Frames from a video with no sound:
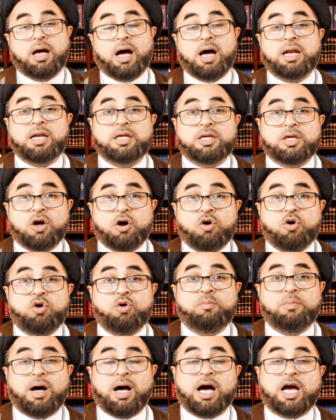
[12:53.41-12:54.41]

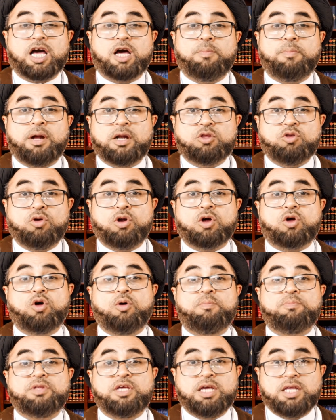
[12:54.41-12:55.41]
Al-Yawm akmaltu
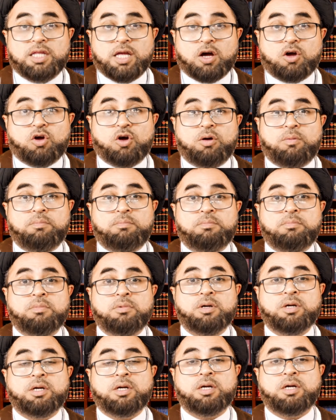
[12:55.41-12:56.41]
lakum deenakum.
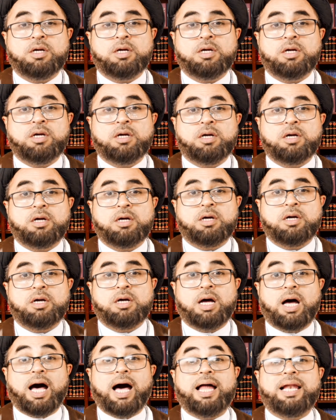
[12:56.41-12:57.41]

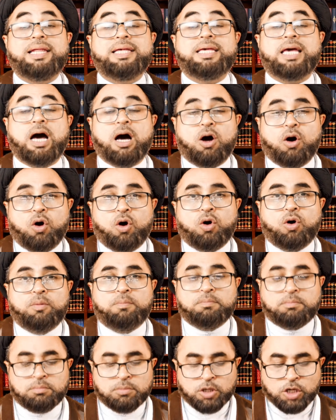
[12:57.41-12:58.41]

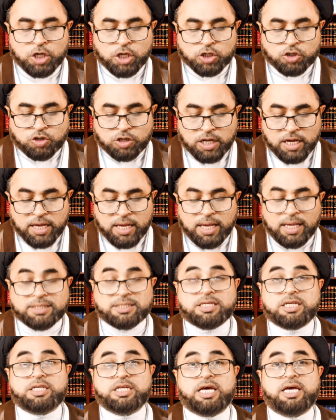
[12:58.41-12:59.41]
Al-Yawm. Today
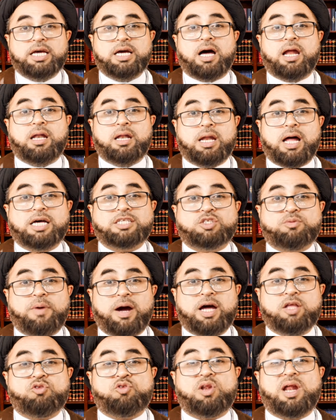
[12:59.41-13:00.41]
is the day Allah
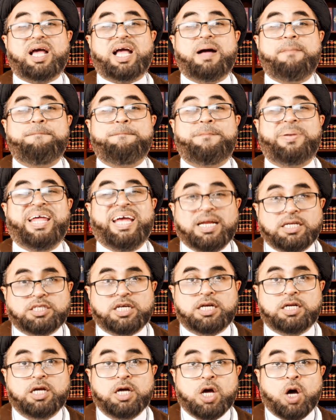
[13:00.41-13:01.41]
subhanahu wa ta'ala
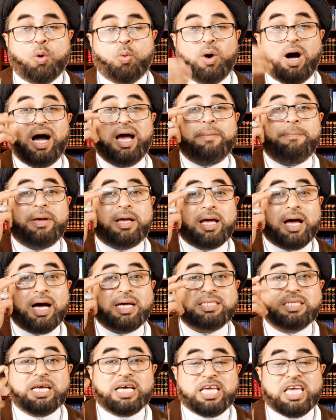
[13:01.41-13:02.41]
completed. Why?
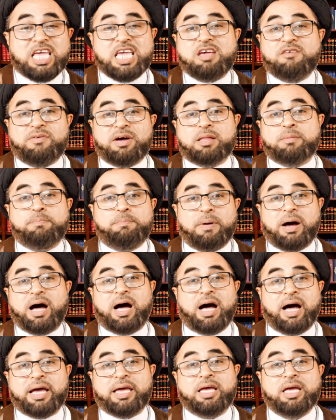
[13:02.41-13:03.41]
Because even
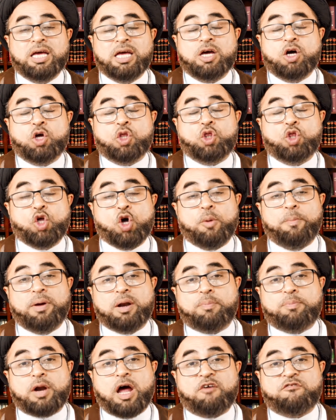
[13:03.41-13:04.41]
by
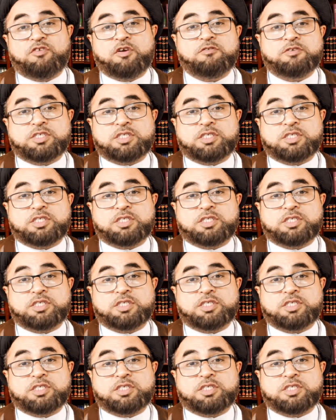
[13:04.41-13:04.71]
noble prophet of